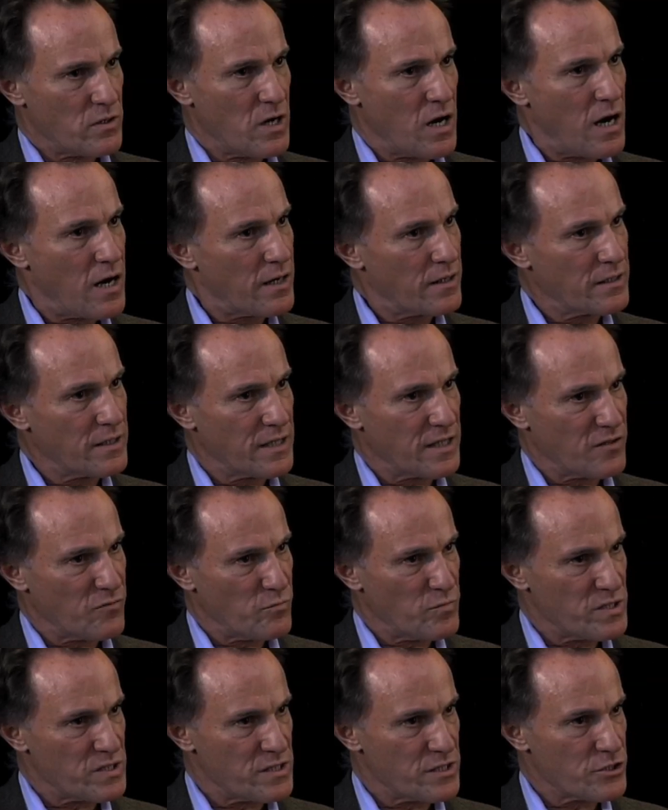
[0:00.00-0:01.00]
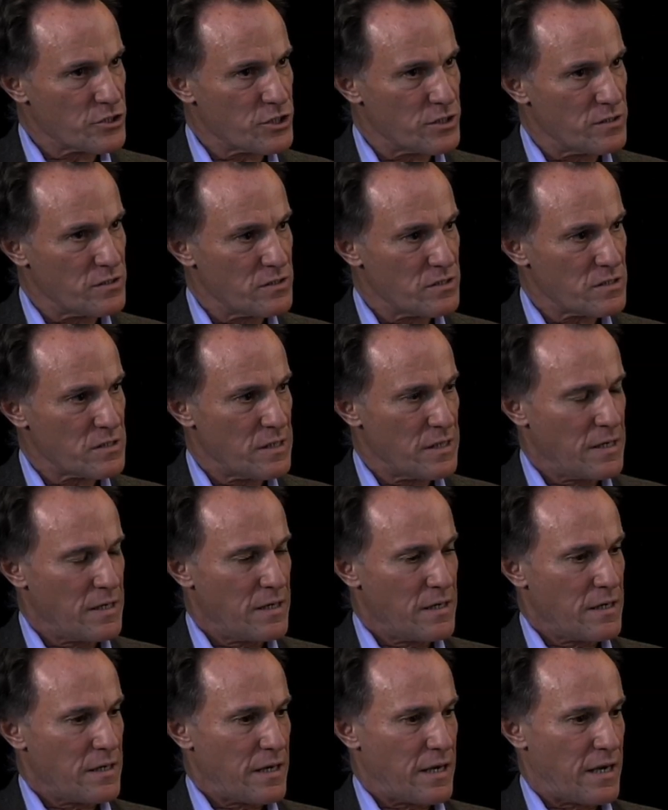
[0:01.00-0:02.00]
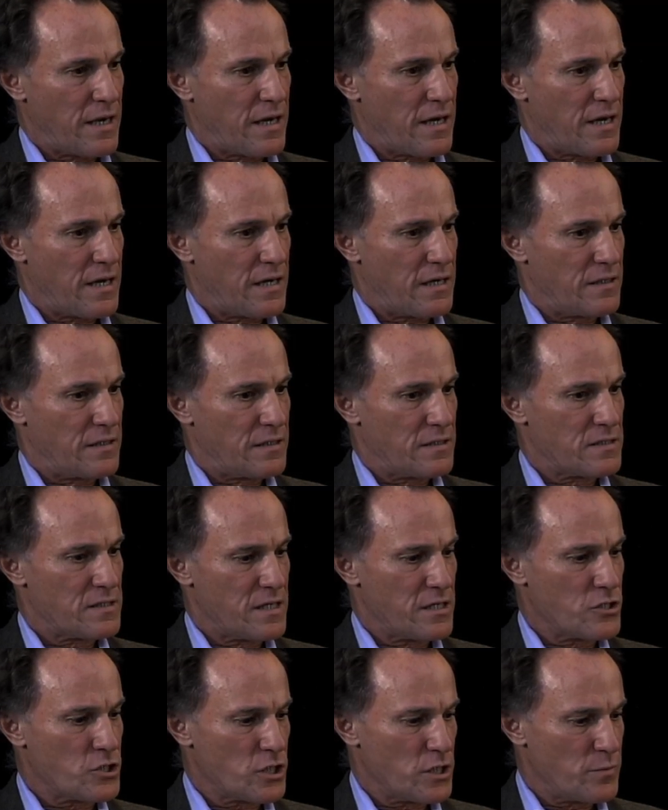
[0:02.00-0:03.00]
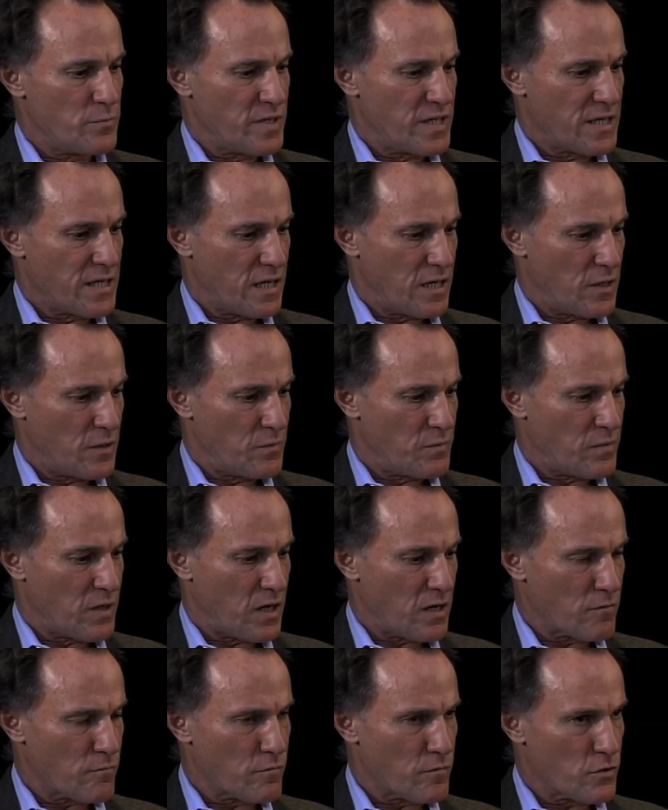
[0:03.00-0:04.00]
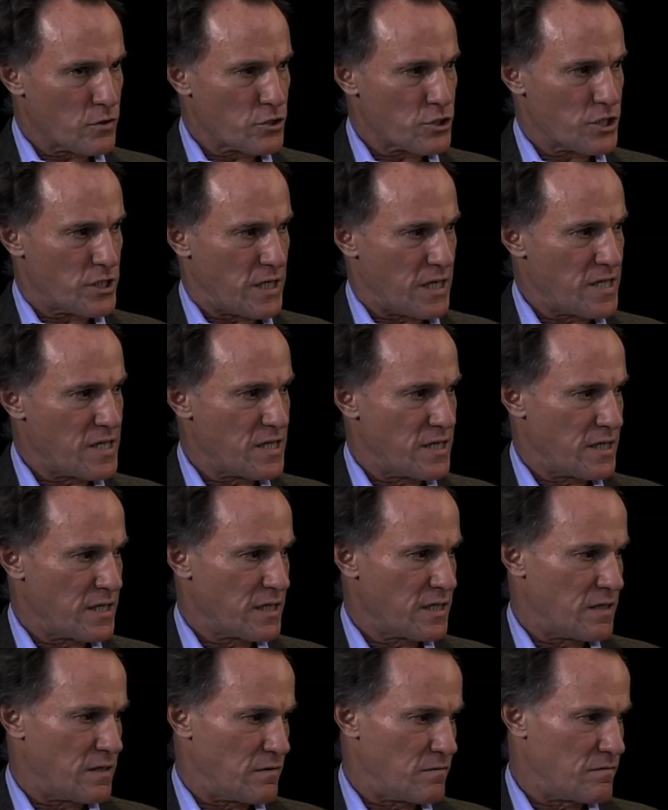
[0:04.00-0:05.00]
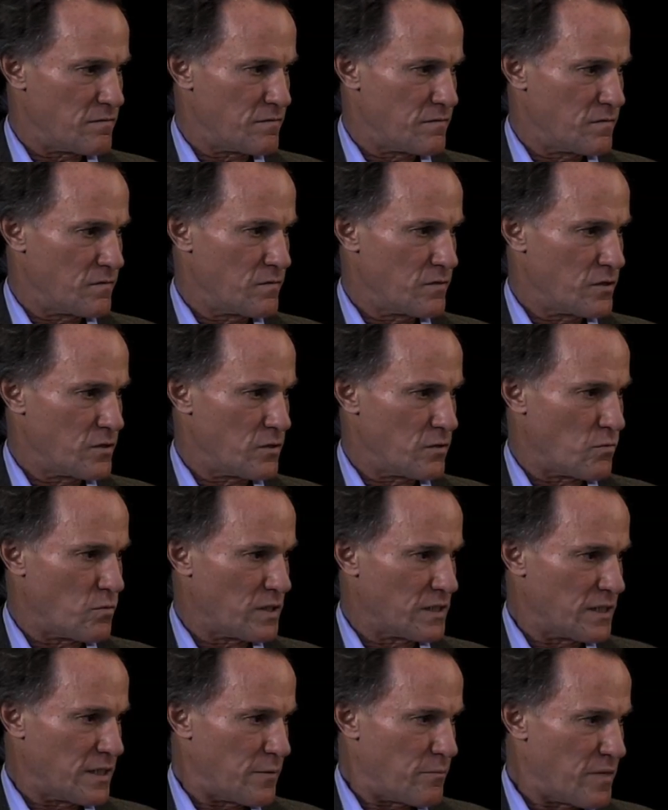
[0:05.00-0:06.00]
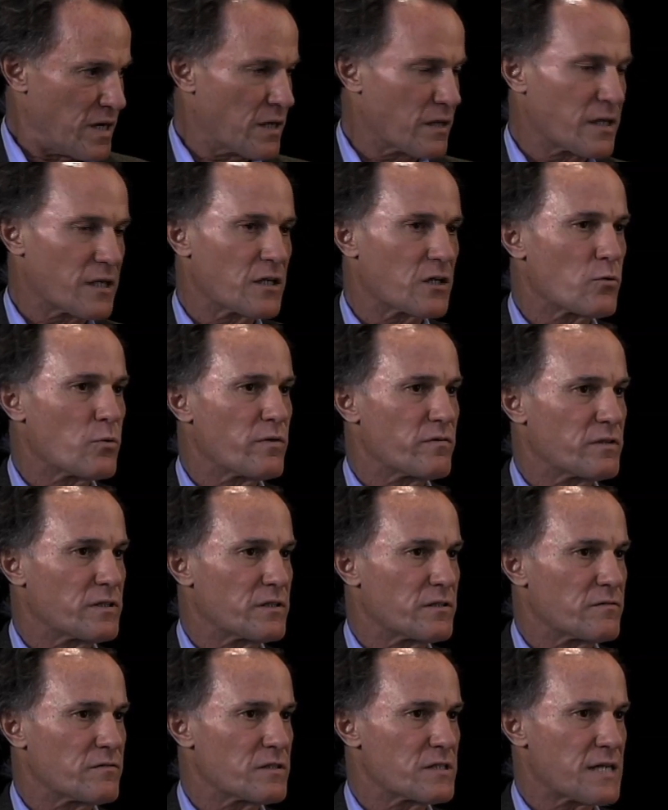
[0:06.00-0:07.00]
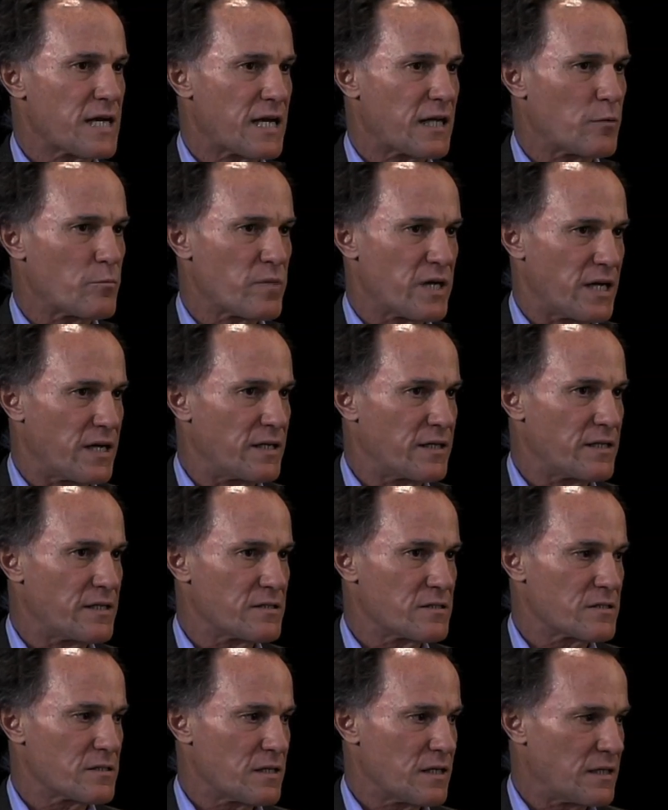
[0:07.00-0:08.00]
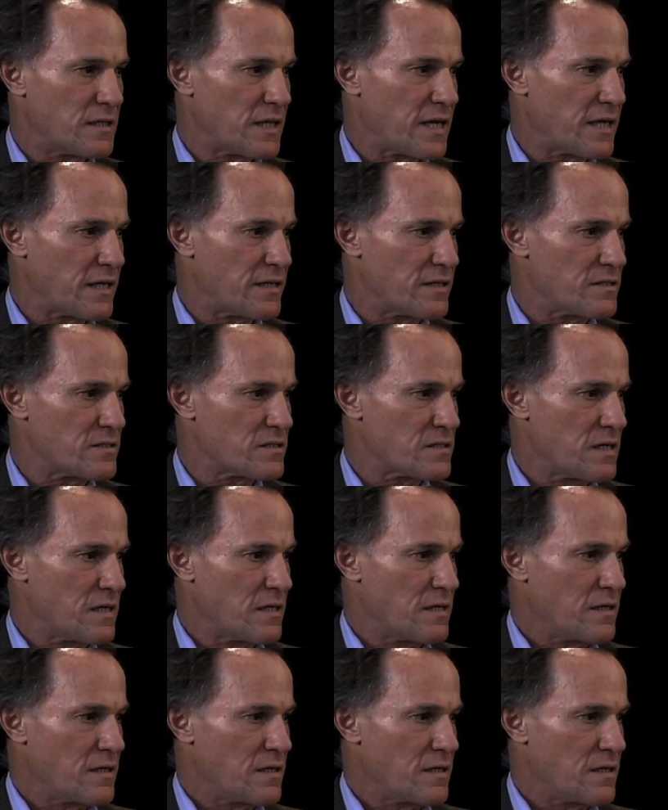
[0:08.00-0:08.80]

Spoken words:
hardening of positions and essentially become our version, I think, of what the American equivalent of the Taliban is, and that is